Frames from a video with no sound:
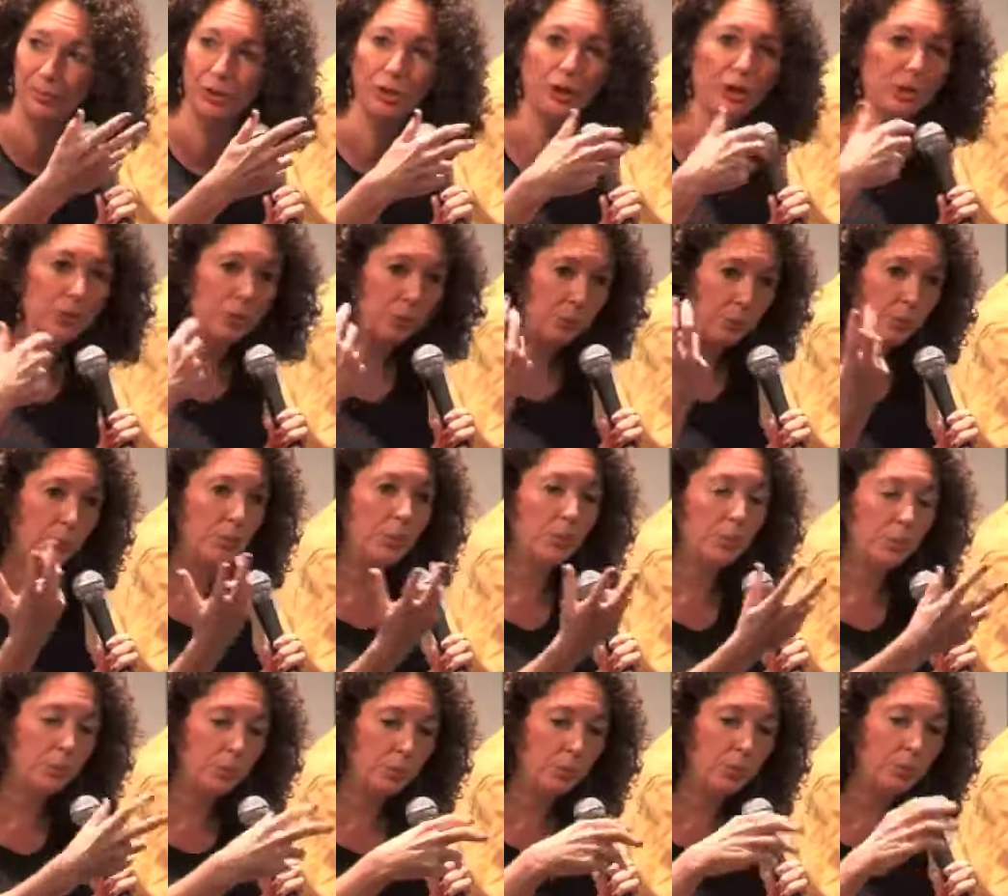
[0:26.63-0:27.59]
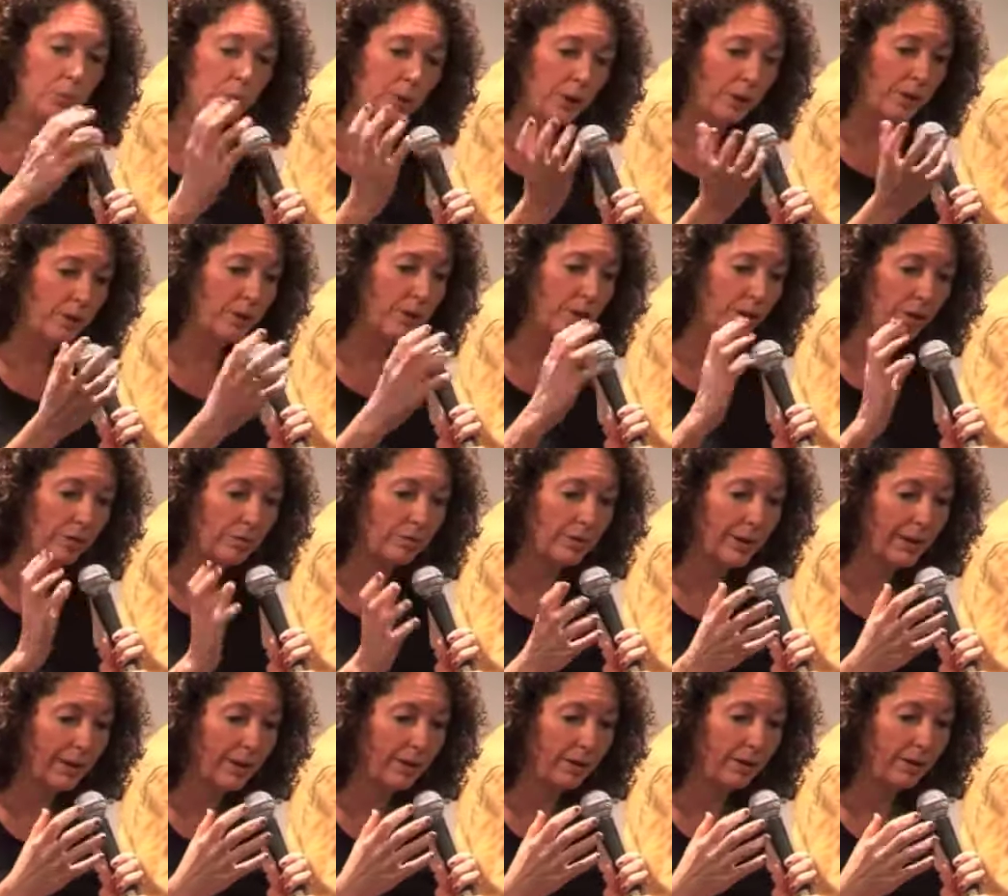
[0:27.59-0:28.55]
you know, work
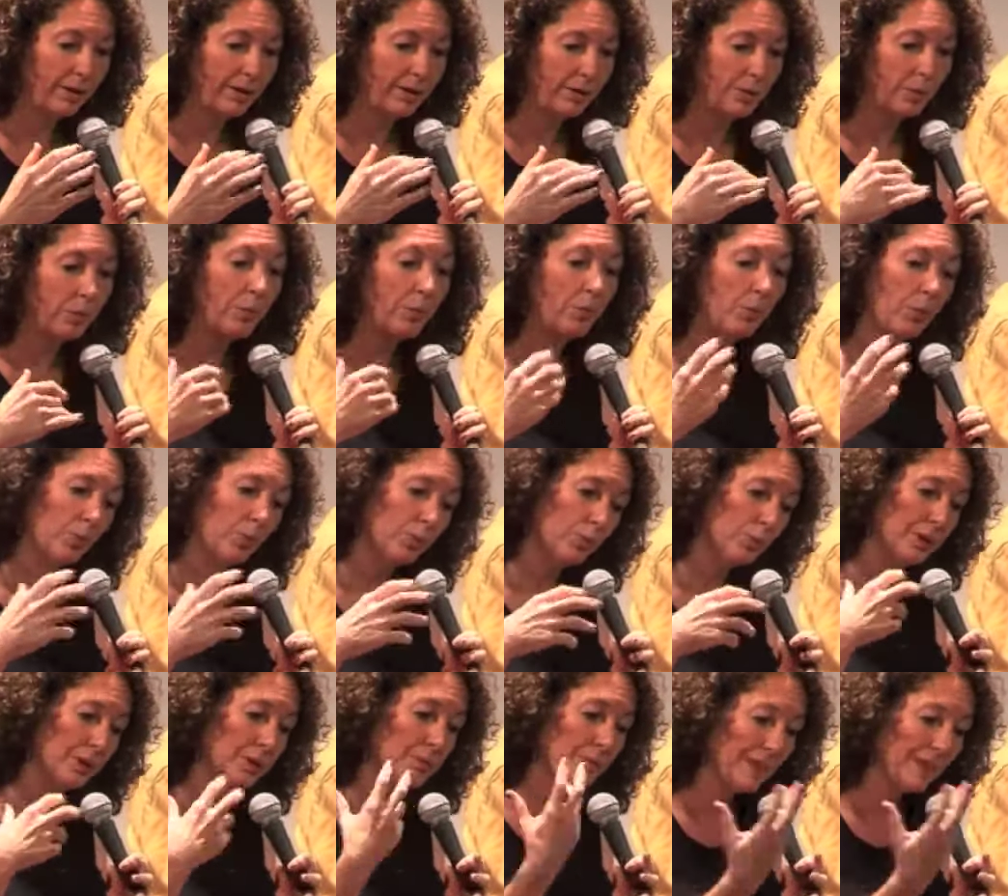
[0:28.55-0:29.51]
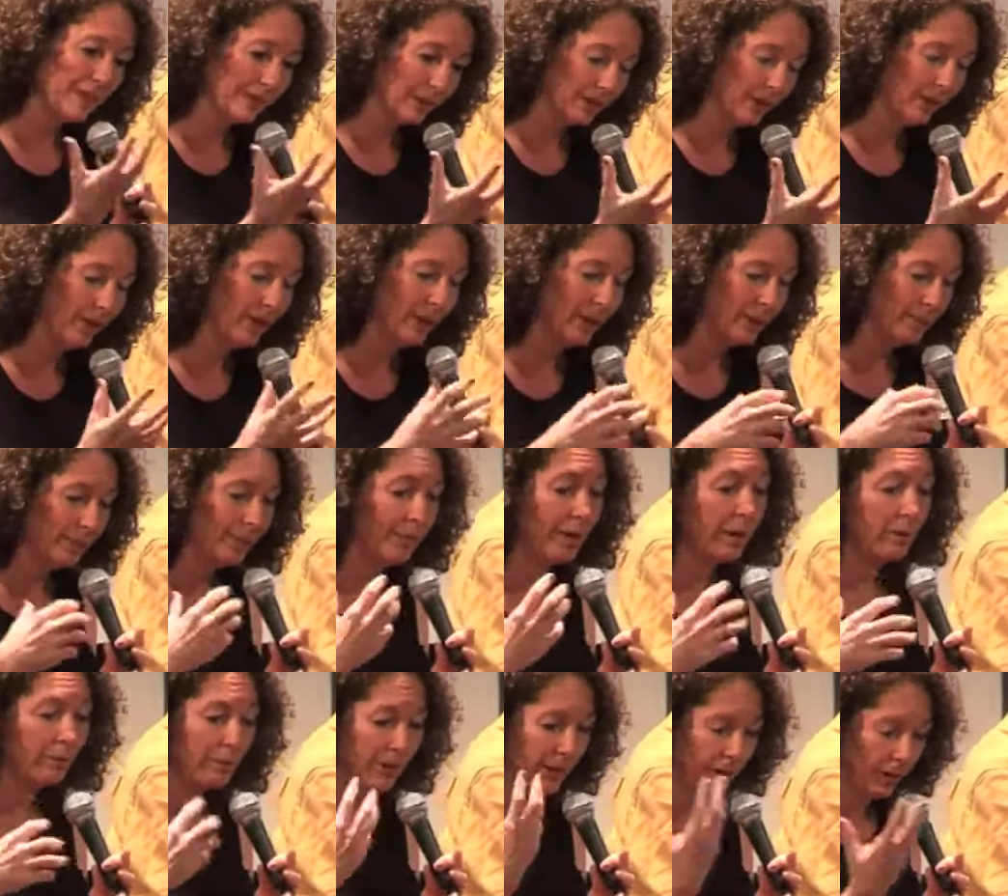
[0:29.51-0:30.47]
around, spend time
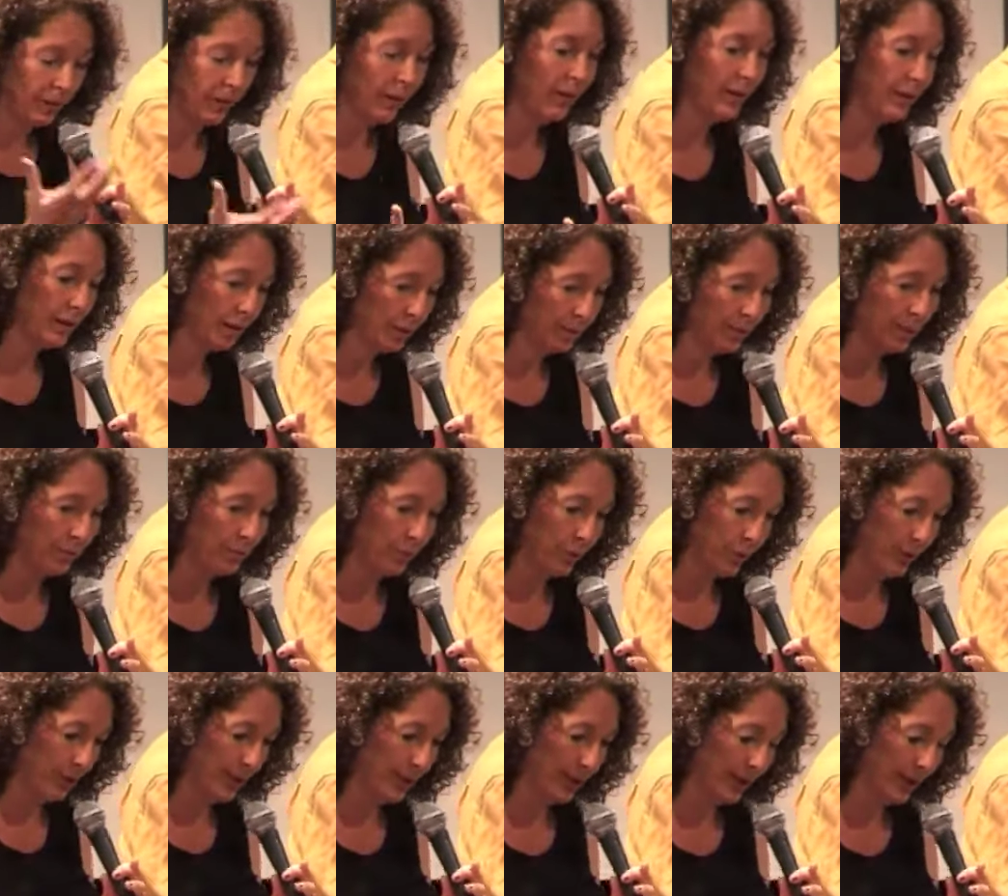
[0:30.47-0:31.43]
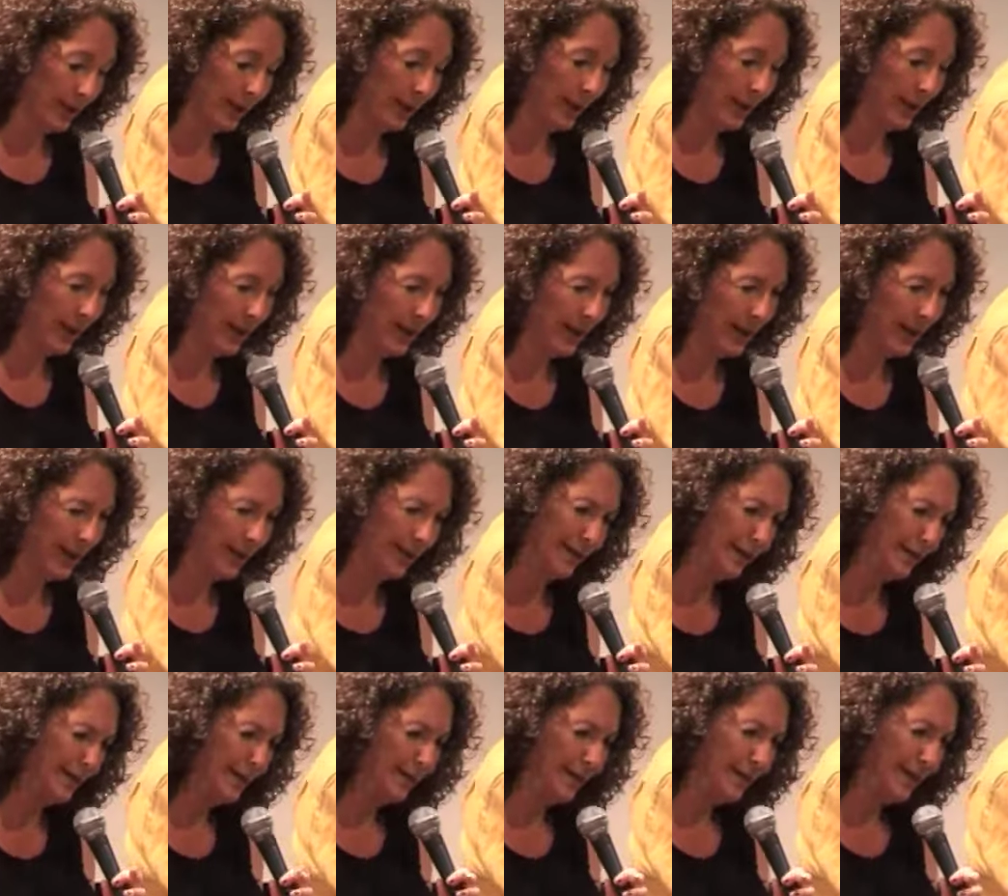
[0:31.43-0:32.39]
maybe a little bit more than I
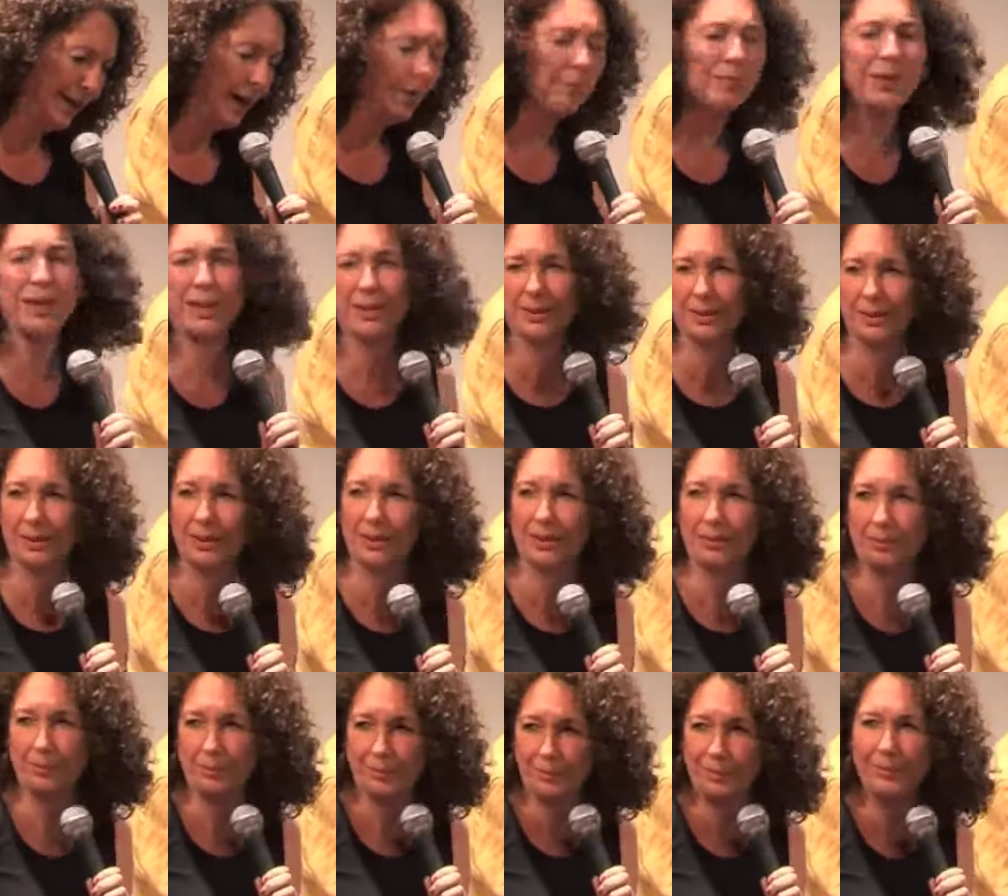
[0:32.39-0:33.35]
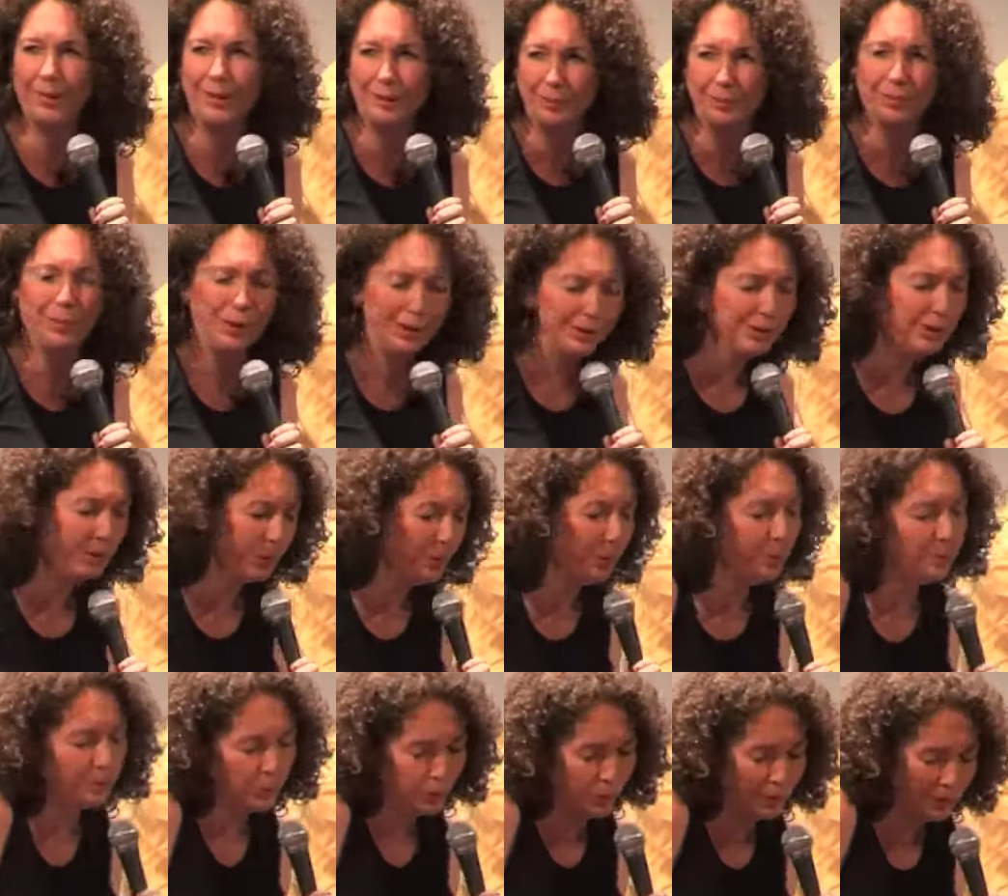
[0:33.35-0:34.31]
had, I'm guessing, a little
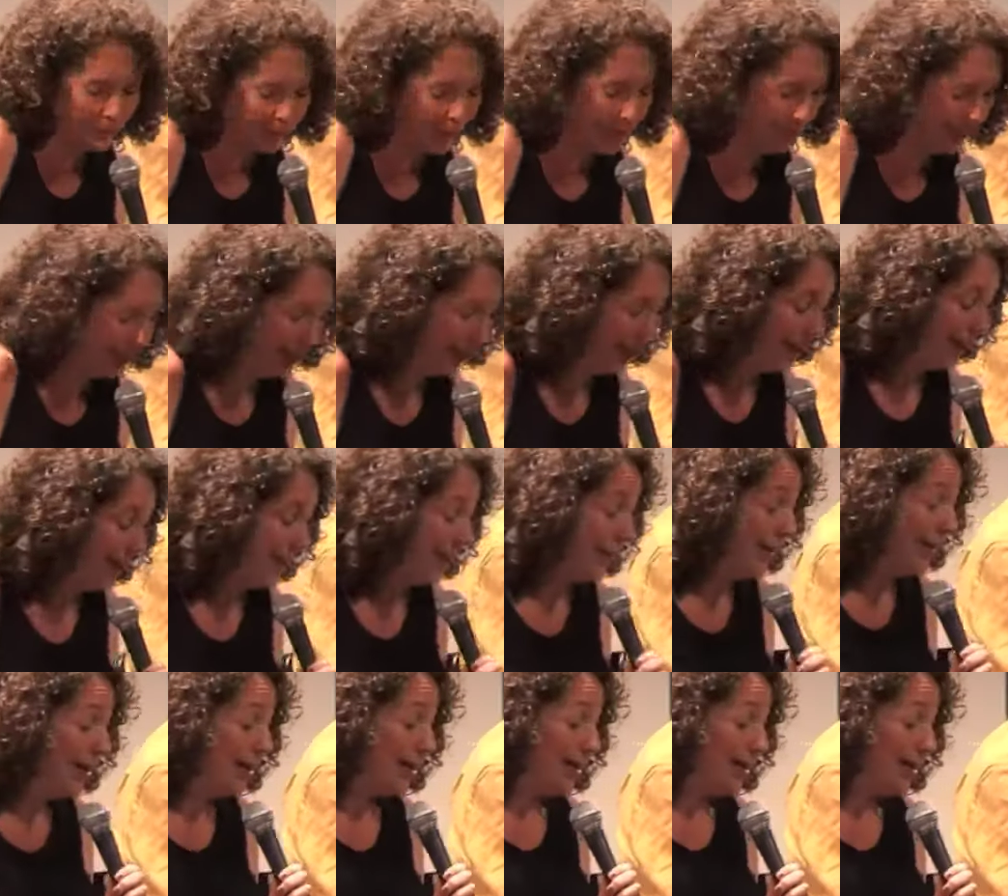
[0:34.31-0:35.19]
bit more time than I had.